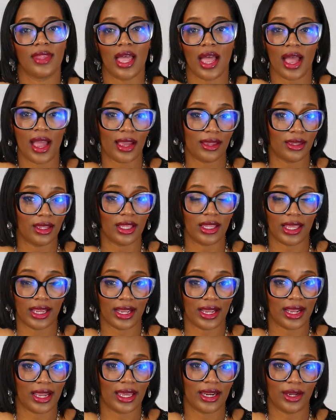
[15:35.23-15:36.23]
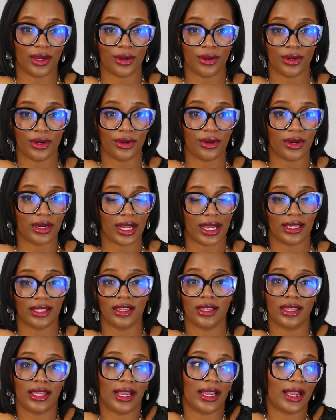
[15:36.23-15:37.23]
I look like I got it going on. I
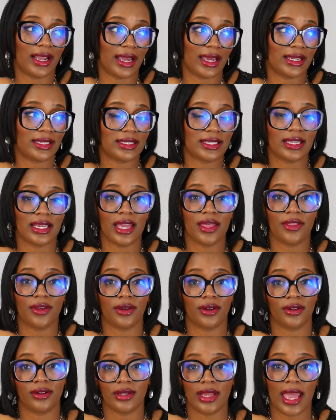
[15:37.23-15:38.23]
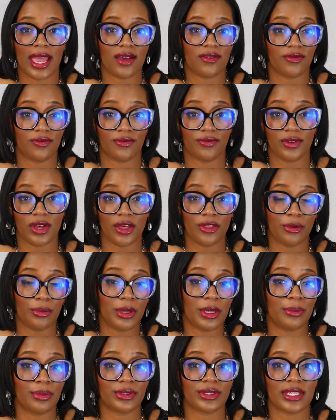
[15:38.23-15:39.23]
look like I got it together. Have other
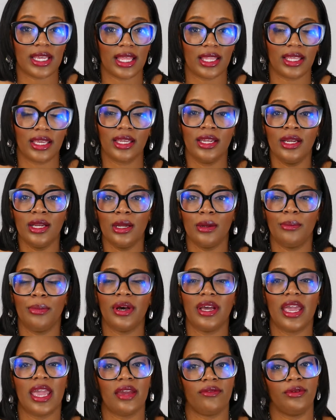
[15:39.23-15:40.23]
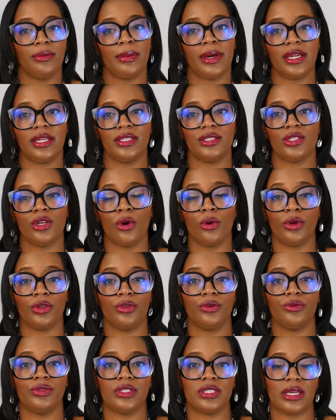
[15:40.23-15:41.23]
people tell it. But everybody's going
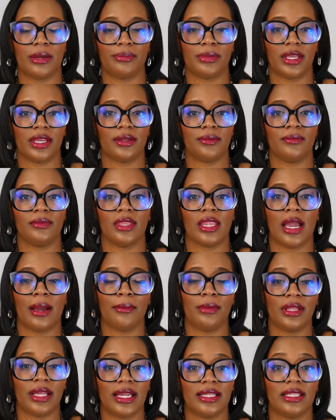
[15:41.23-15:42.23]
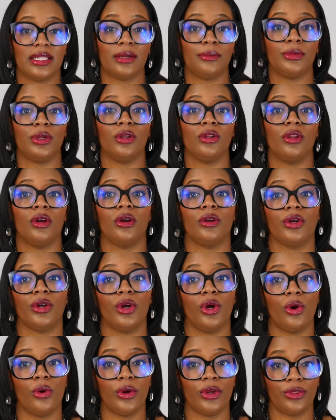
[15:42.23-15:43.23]
through something. I'm glad that I'm no longer
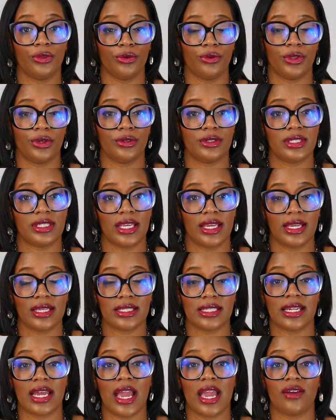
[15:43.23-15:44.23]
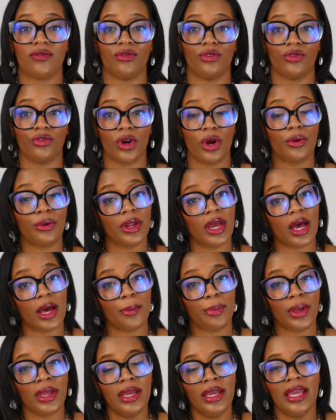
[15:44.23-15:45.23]
going through those things, and I have grown
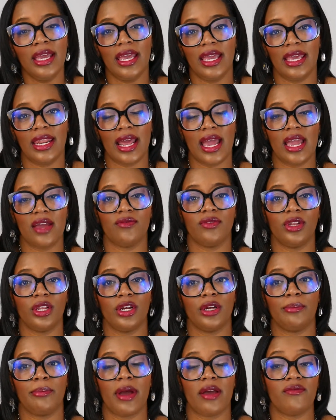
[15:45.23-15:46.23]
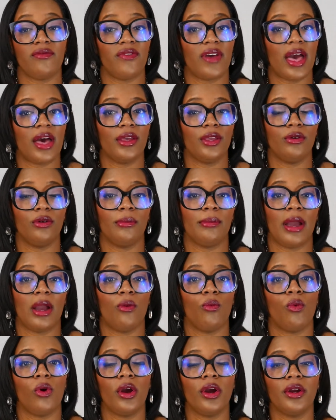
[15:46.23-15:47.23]
up and I have learned my value and my
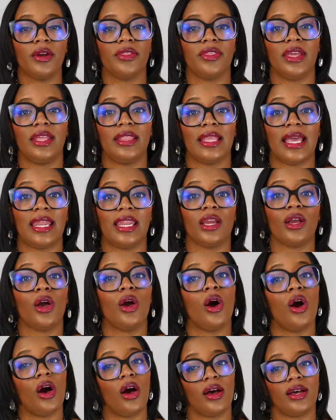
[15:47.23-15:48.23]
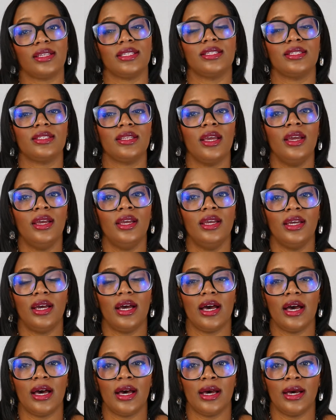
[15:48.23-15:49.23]
worth, and that it costs
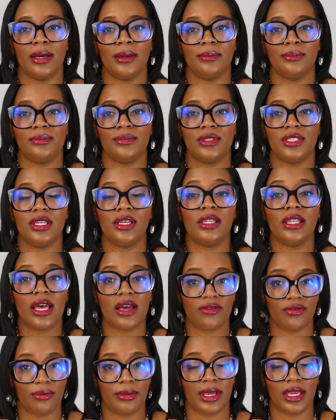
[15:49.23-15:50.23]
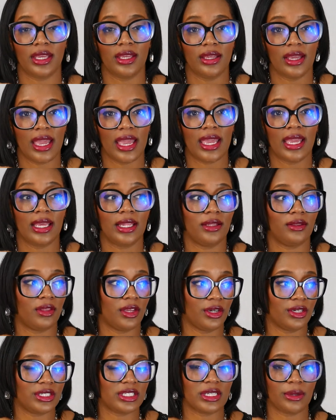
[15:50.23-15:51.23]
to love me, and
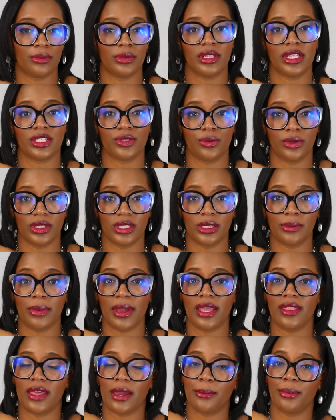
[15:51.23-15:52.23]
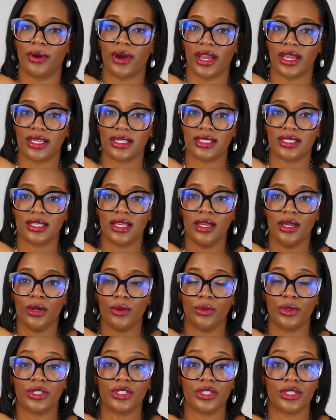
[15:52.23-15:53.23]
there's someone that's willing to pay that price,
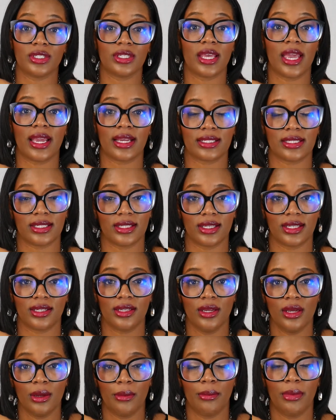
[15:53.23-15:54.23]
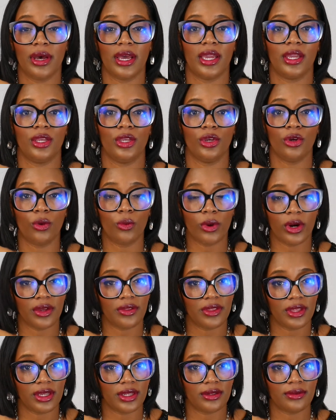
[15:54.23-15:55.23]
which is excellent. But you're
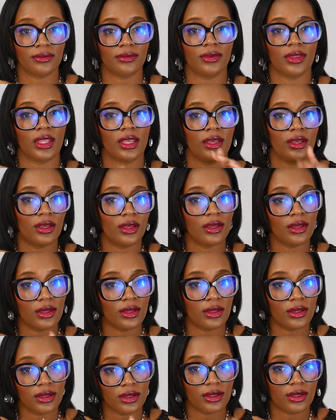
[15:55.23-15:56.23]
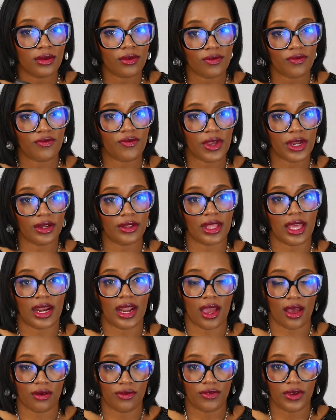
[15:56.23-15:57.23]
worth it. Figure that
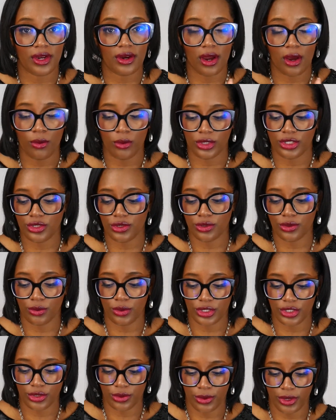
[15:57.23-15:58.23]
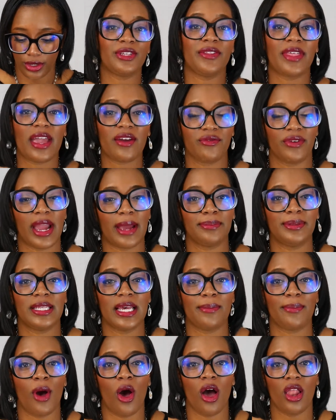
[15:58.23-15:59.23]
out. Figure out what you're worth. So that wraps
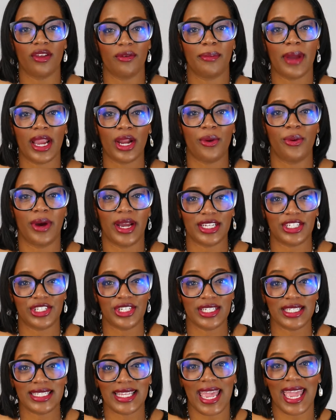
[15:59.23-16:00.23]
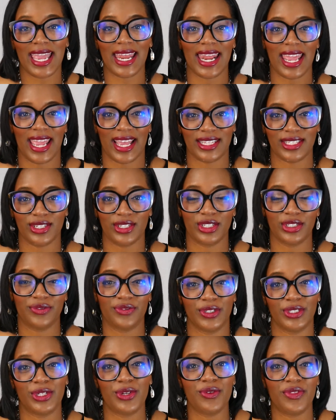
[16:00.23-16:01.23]
up all of my questions and answers
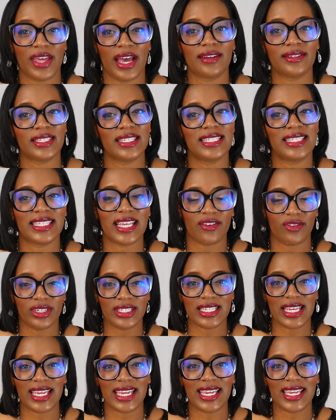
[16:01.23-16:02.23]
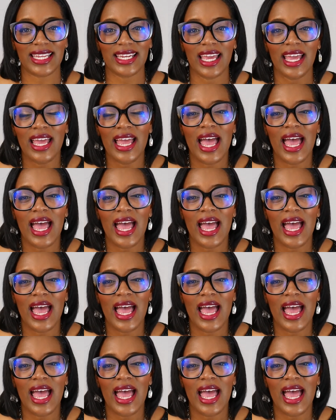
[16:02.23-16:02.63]
for 2017.